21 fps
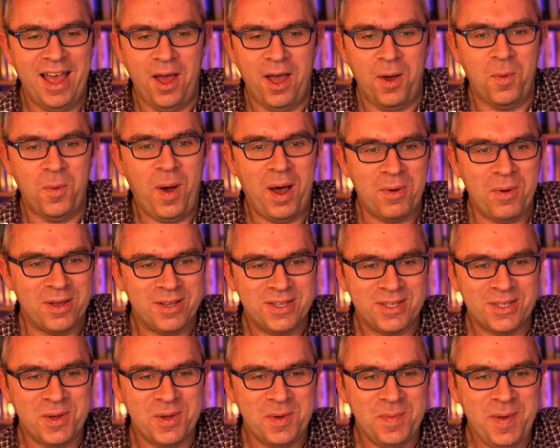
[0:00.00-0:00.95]
Wow,
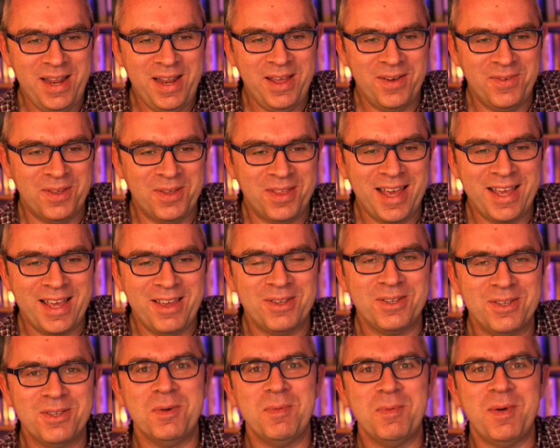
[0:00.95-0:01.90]
so many of you. Thank
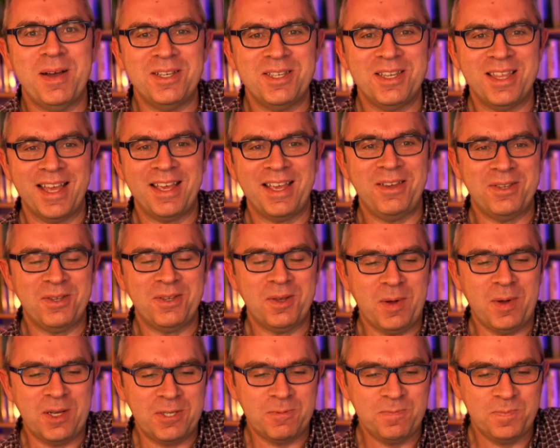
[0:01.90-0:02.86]
you so much. Thank you
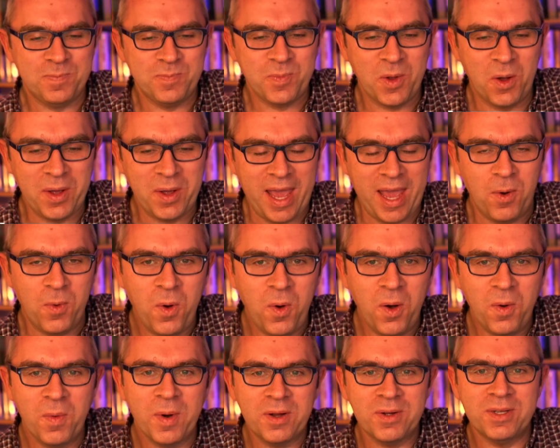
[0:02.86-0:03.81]
so much. Okay,
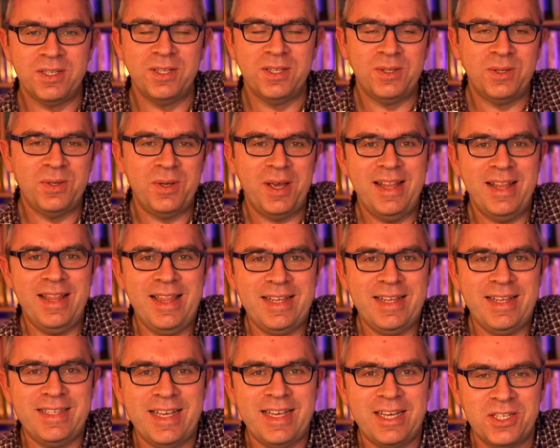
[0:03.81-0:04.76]
what we're going to do
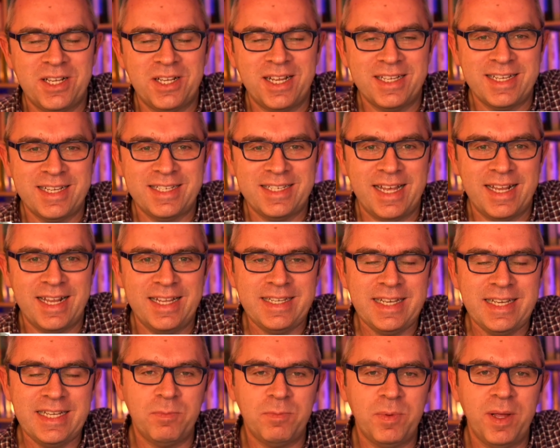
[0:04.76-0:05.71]
in this session, as I said,
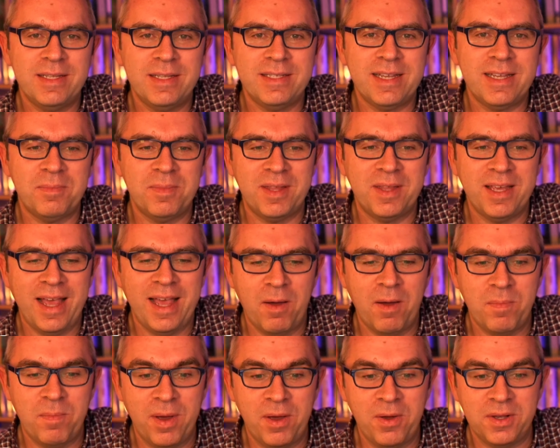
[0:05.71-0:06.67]
is explain something
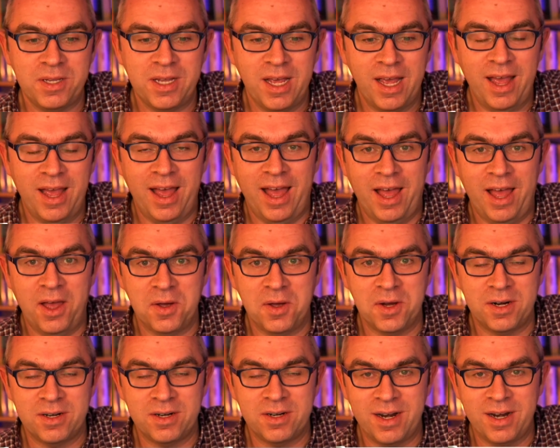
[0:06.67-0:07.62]
about
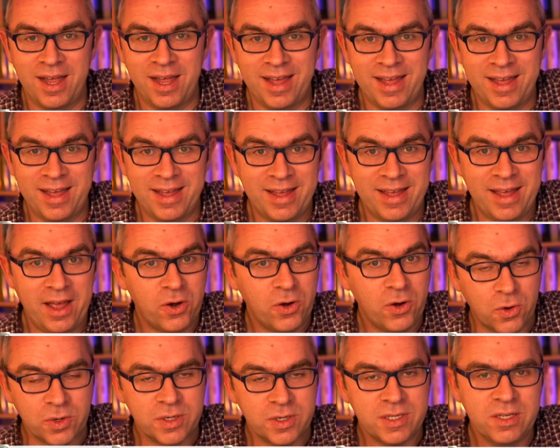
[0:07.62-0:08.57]

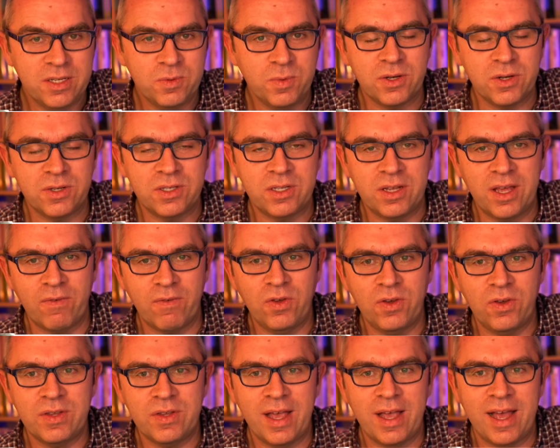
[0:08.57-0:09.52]
our courses. We're going to
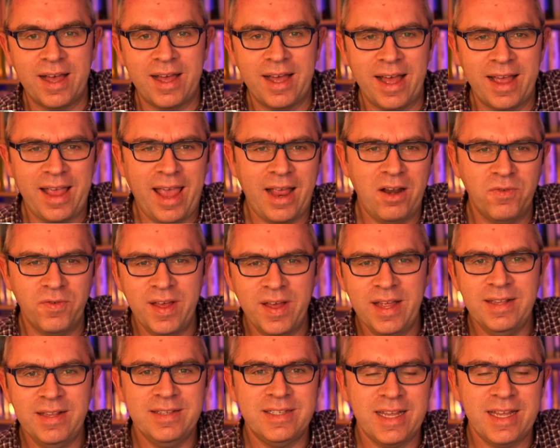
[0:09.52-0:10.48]
give you a kind of
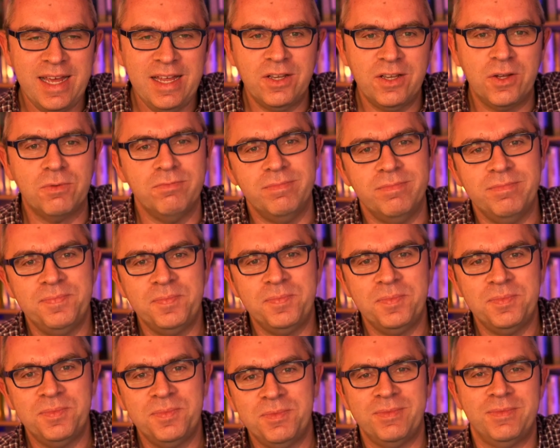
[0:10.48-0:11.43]
inside
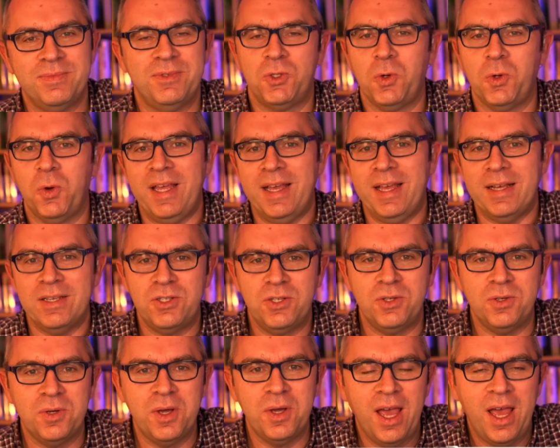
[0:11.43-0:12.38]
story as
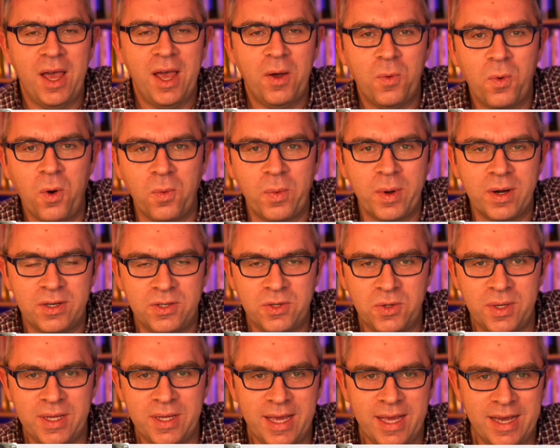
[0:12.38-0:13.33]
to what we're
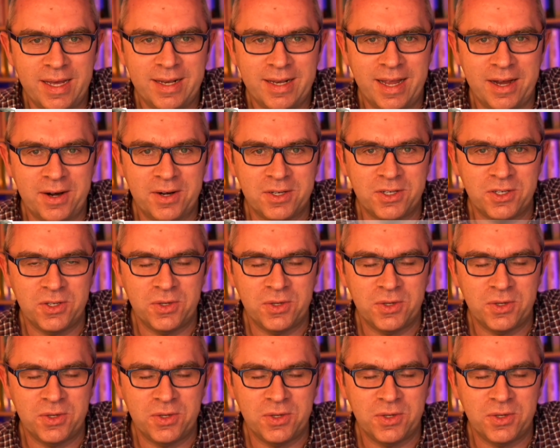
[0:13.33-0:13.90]
doing in our